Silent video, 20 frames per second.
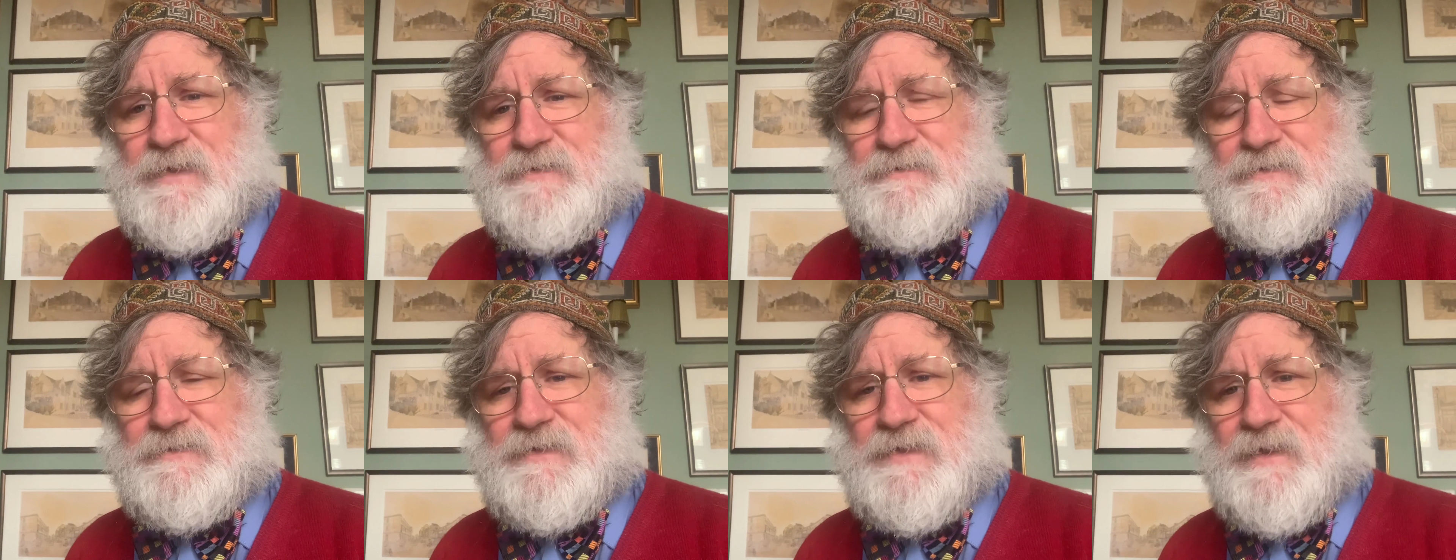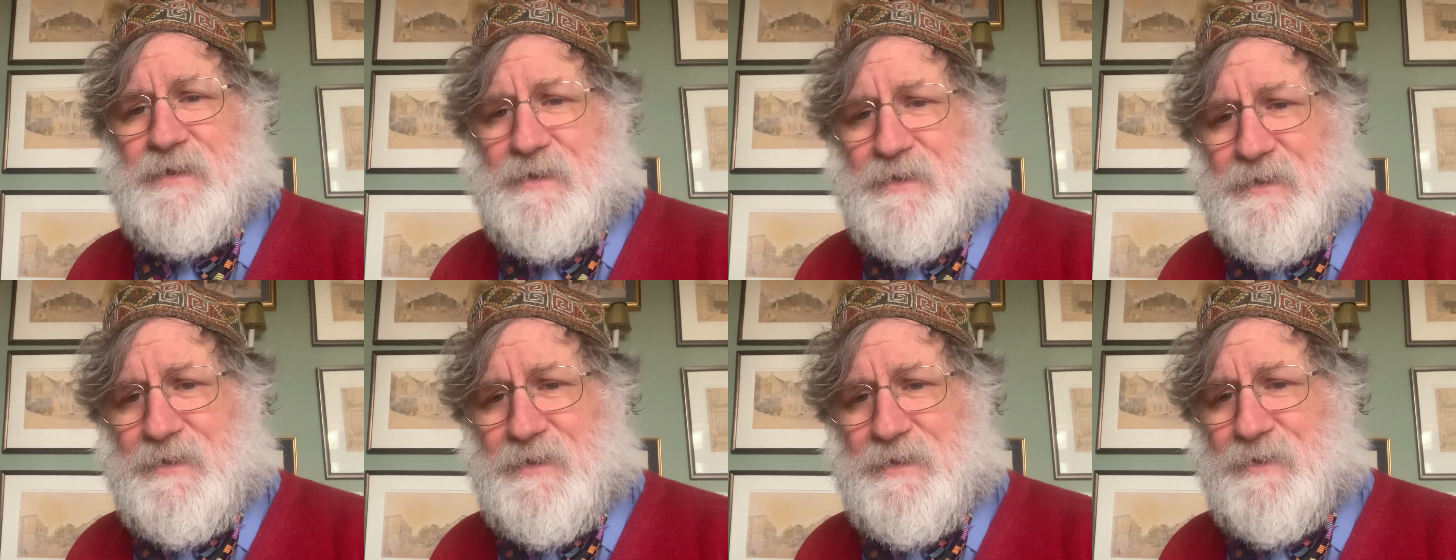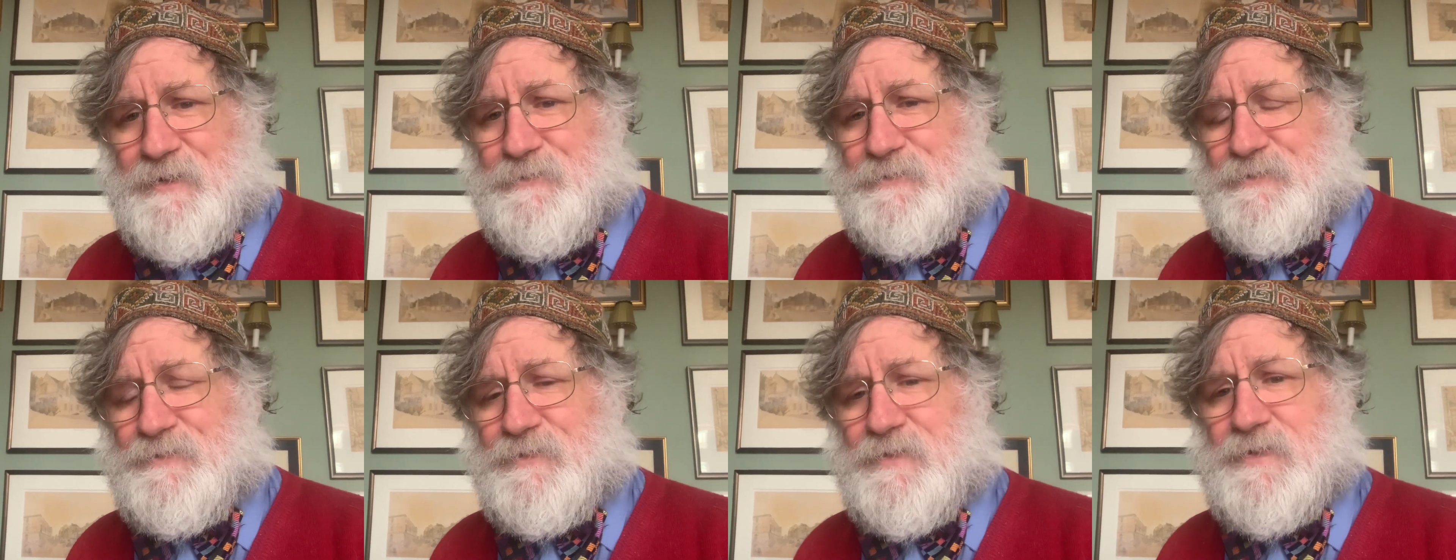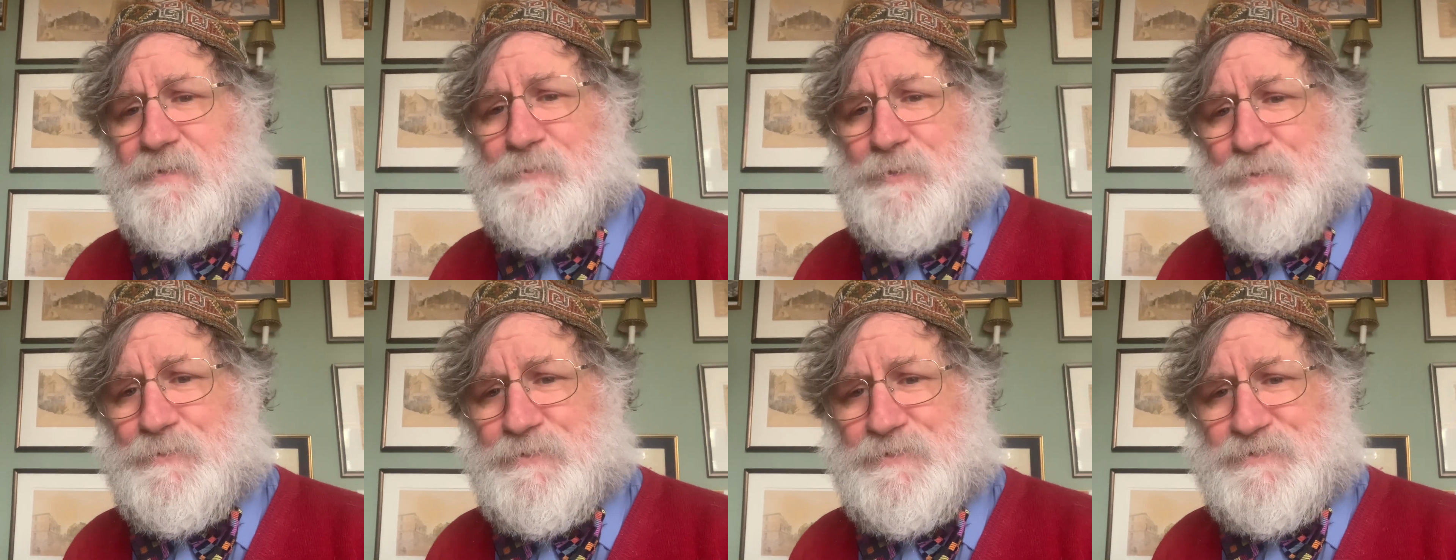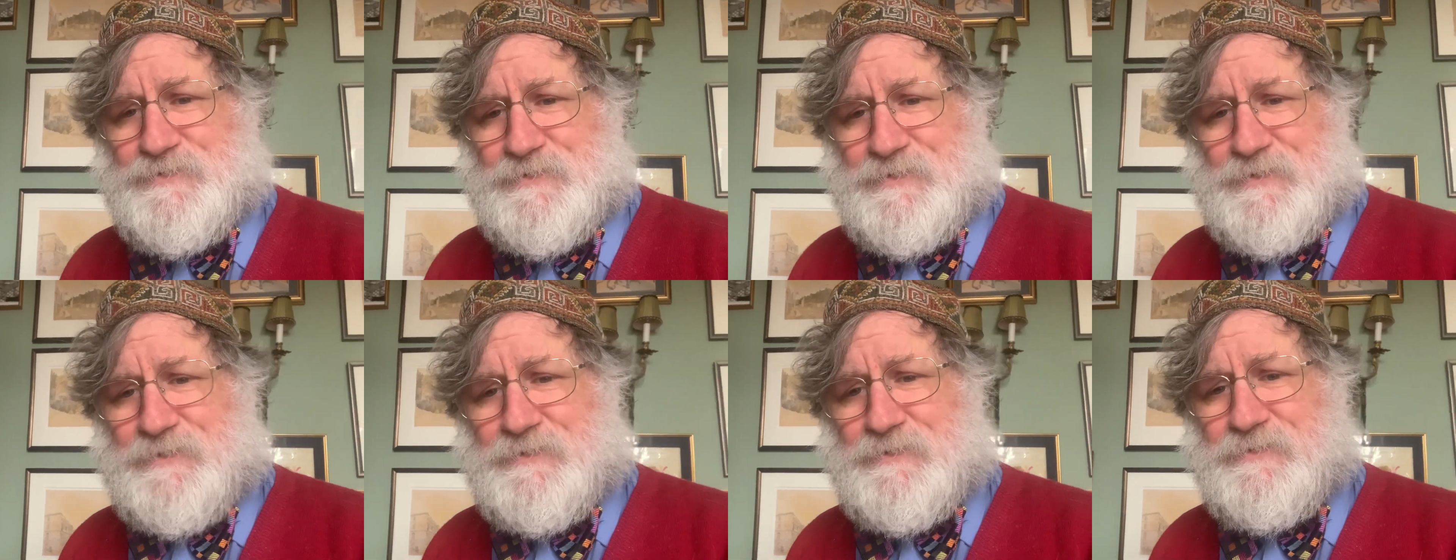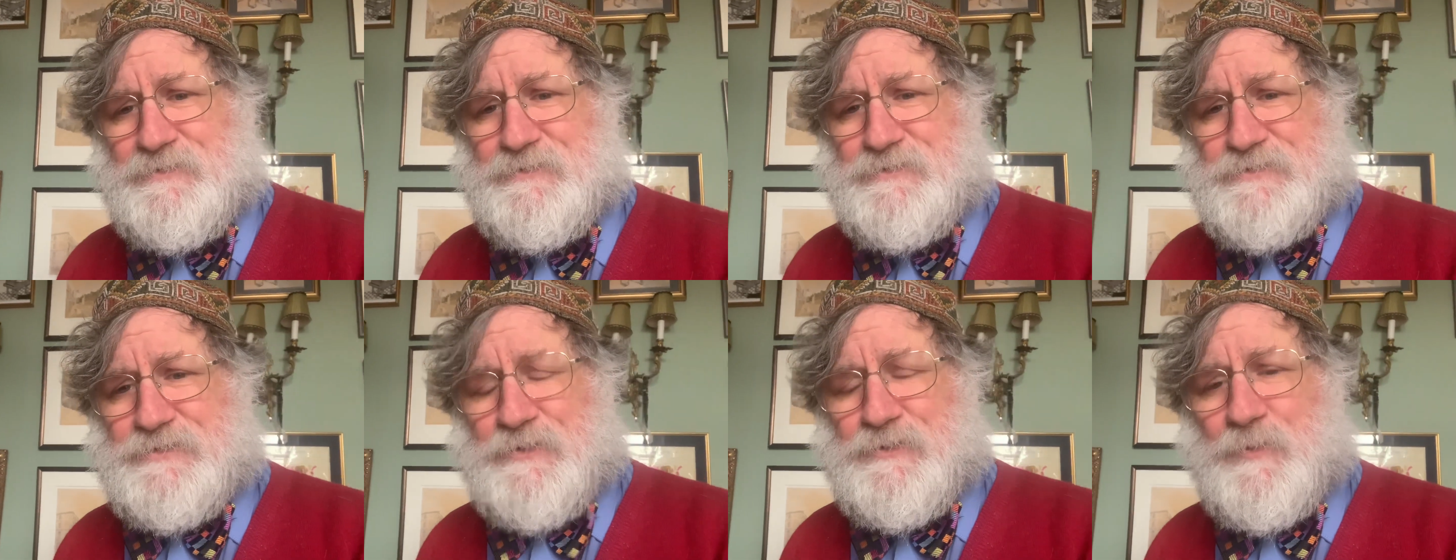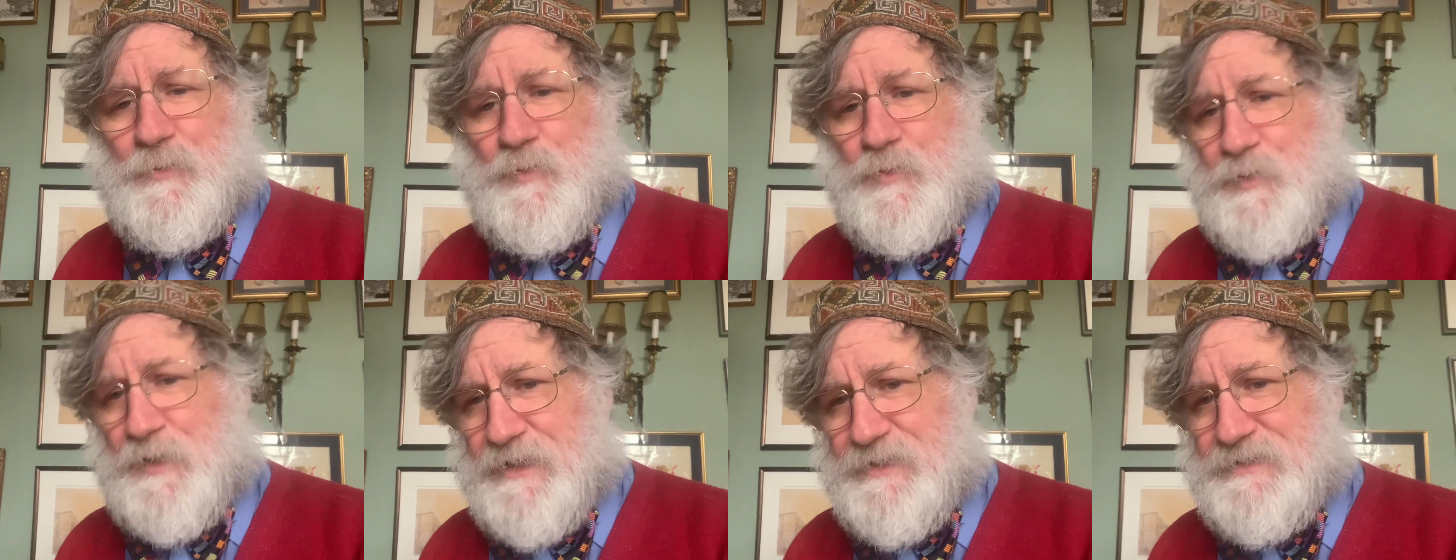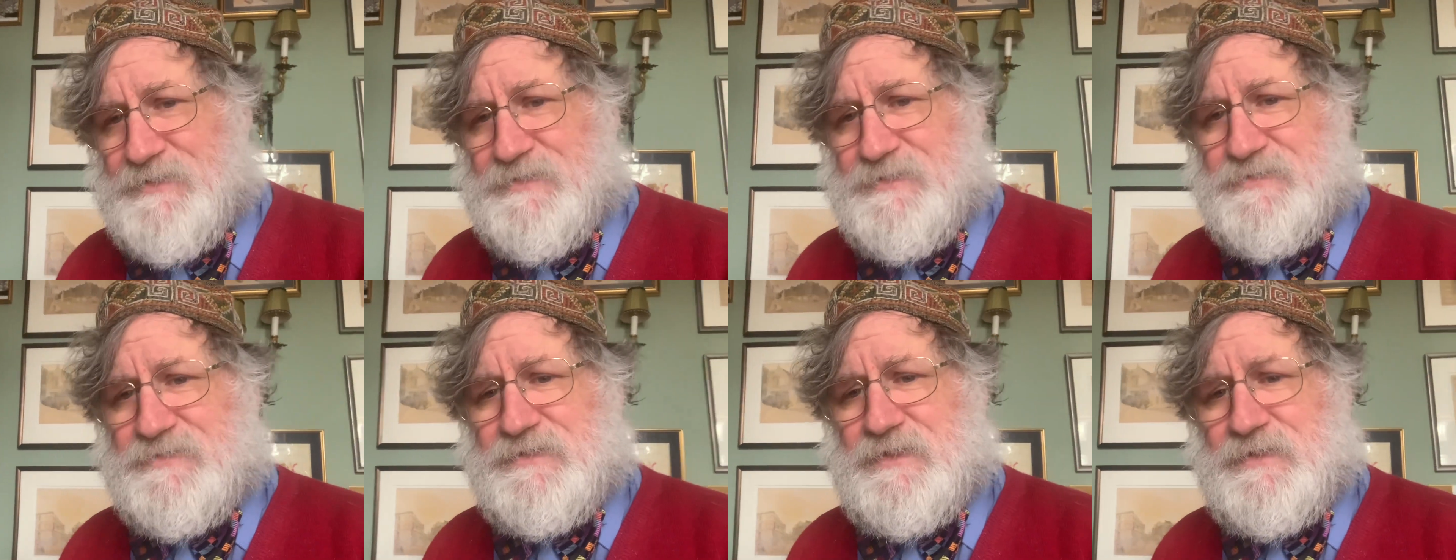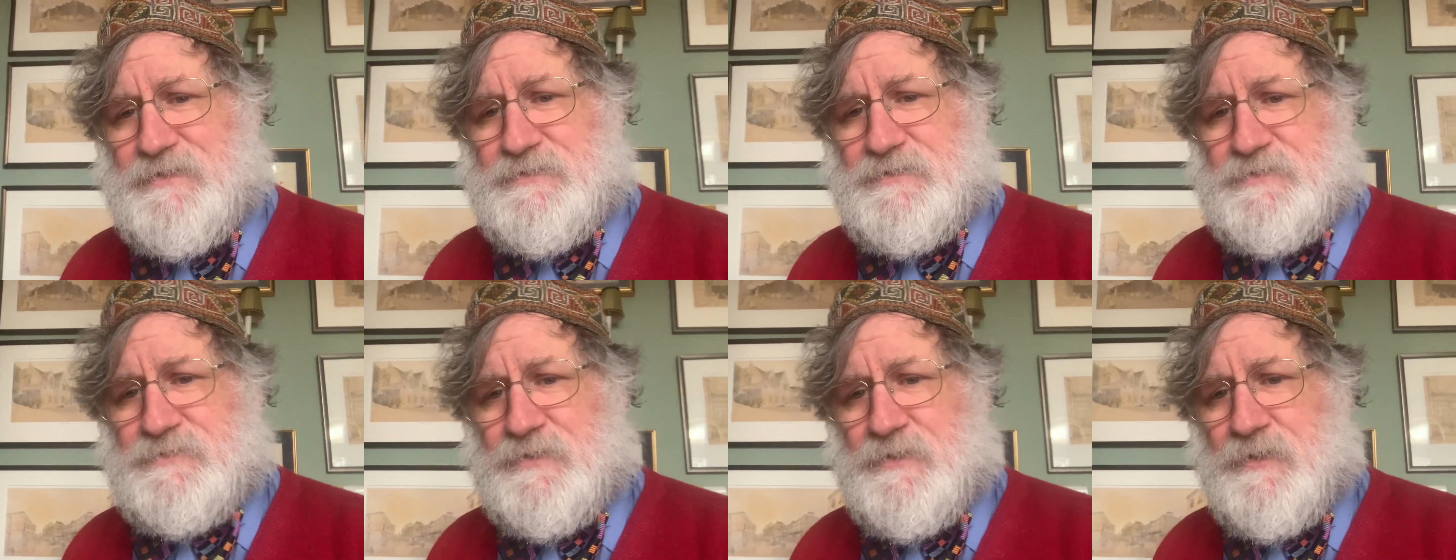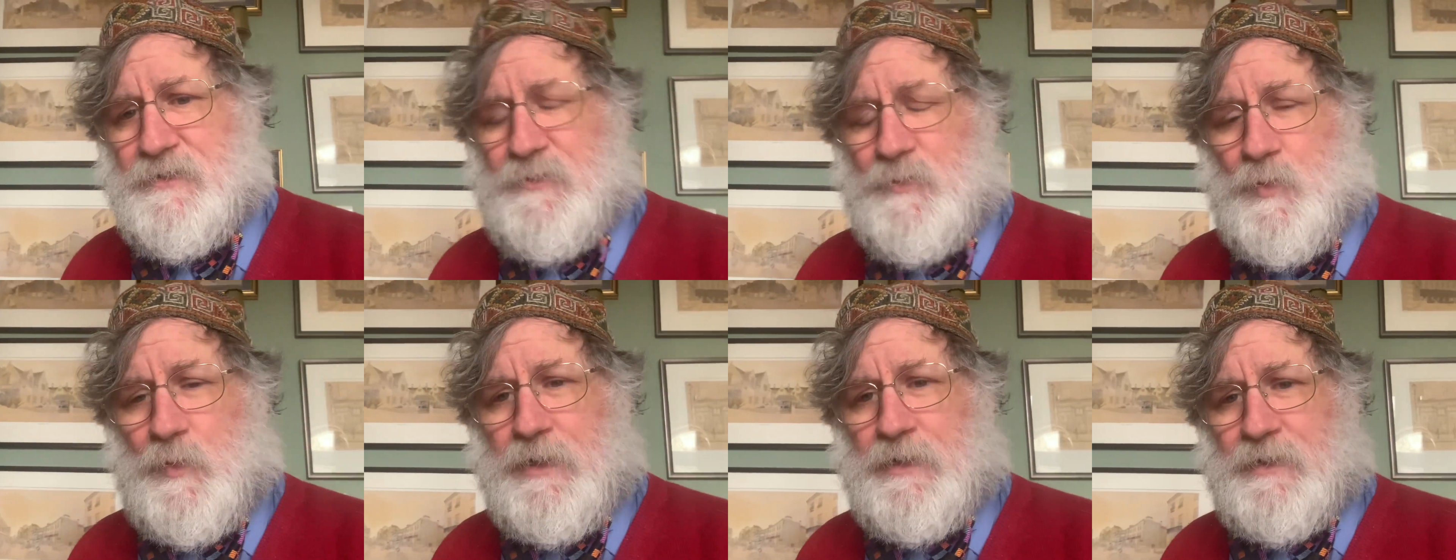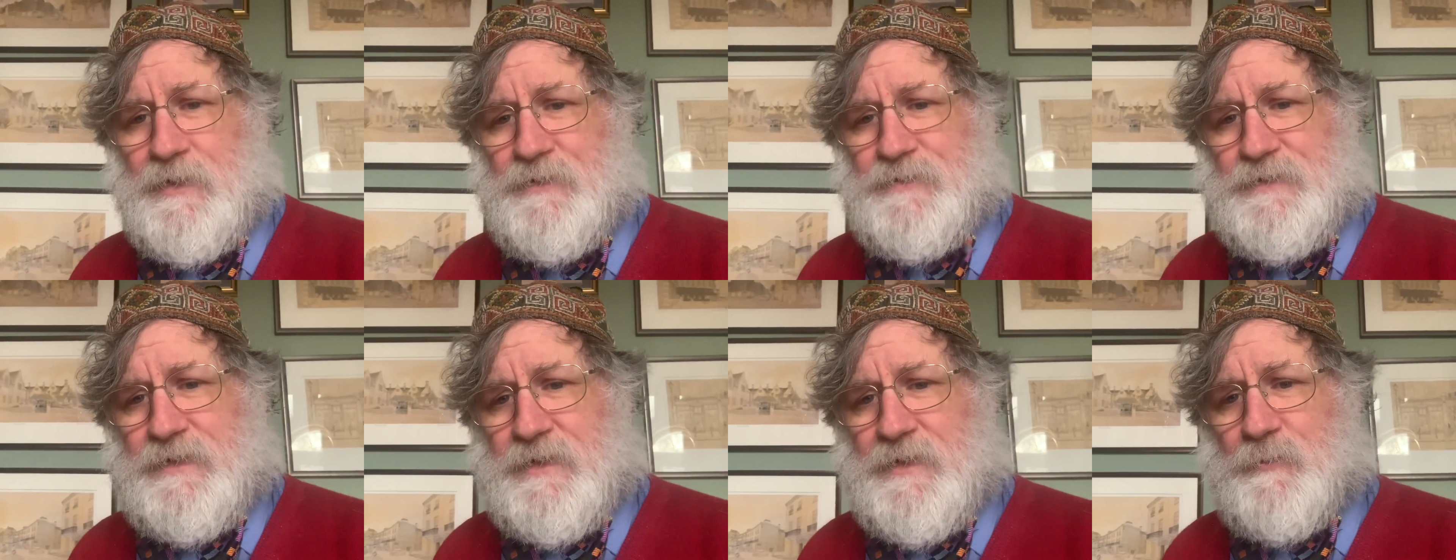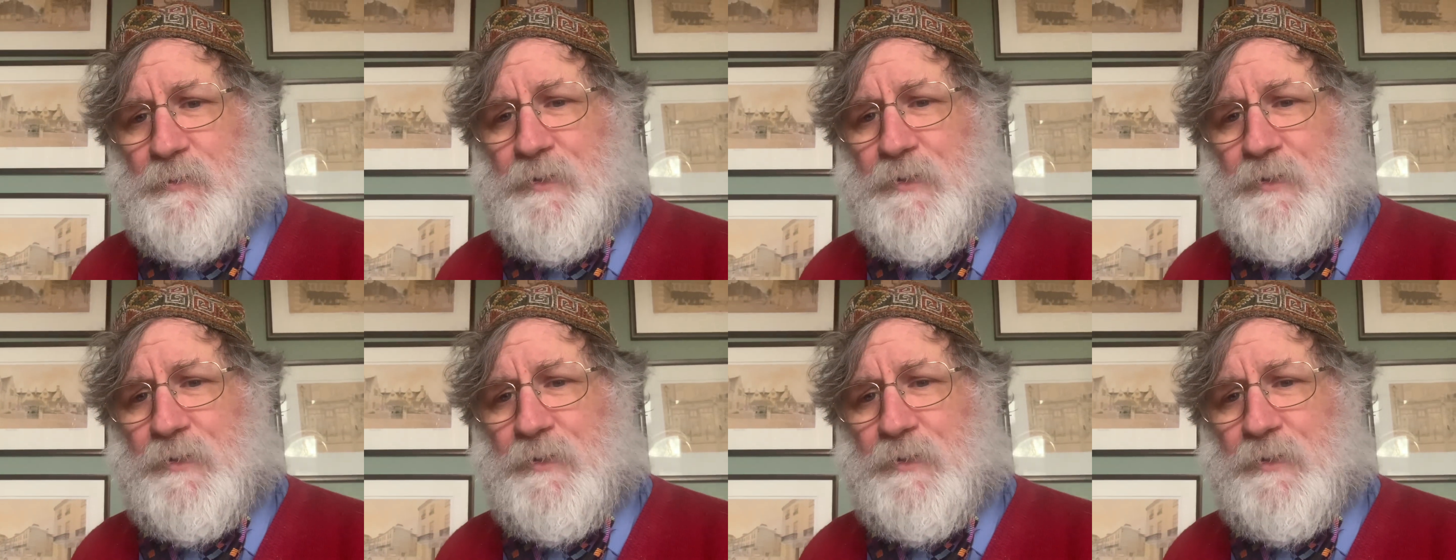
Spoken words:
care in the community, so that when it is needed, we are there.